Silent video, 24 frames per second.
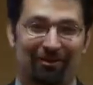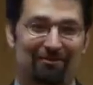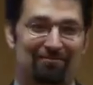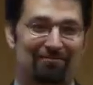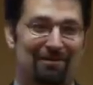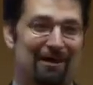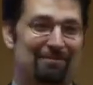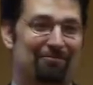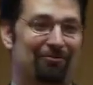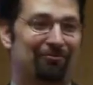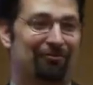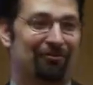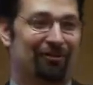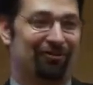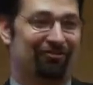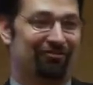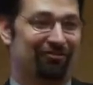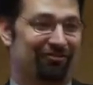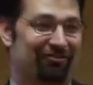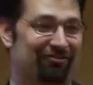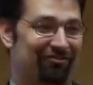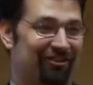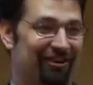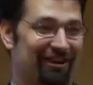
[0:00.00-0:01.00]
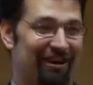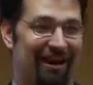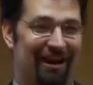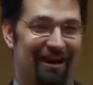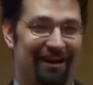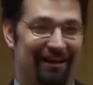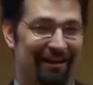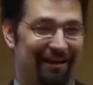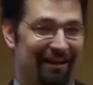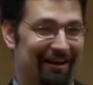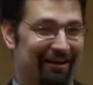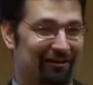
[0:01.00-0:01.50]
on Bible verses, and
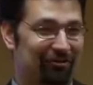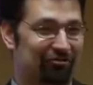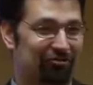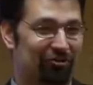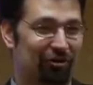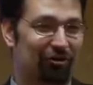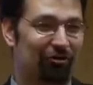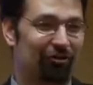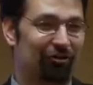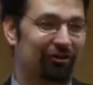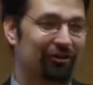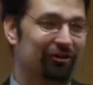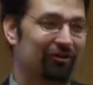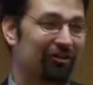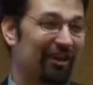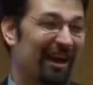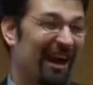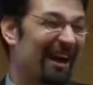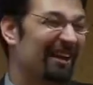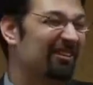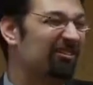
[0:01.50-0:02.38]
I could totally do that.